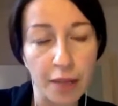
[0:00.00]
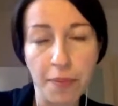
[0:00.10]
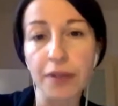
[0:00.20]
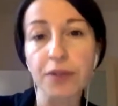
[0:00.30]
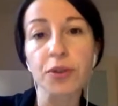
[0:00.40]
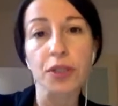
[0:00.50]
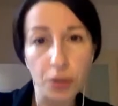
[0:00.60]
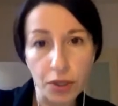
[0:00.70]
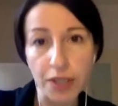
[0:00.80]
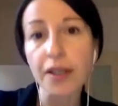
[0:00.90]
I plan to
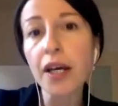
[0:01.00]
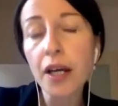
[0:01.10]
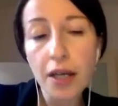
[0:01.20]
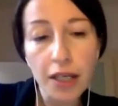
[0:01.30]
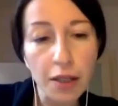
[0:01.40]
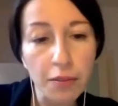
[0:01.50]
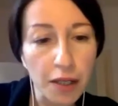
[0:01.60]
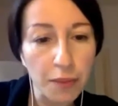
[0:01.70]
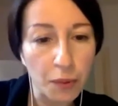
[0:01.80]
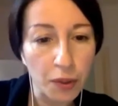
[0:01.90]
include it in
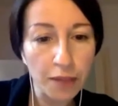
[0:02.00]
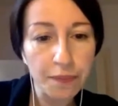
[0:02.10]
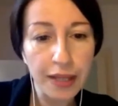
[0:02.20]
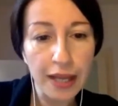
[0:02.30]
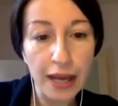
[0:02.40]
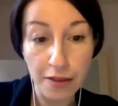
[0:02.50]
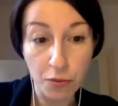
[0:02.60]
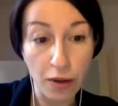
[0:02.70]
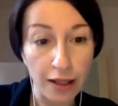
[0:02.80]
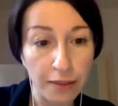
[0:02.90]
my book as
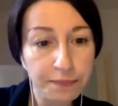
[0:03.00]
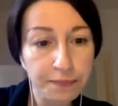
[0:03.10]
well.